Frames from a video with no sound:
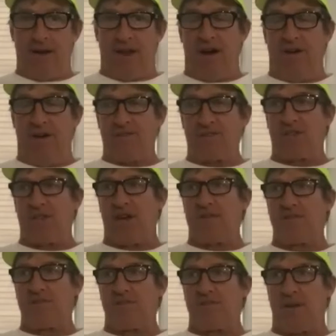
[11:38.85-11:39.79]
And all of a
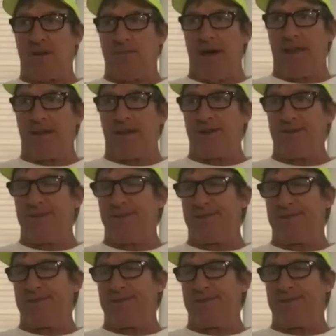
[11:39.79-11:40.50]
sudden, somebody who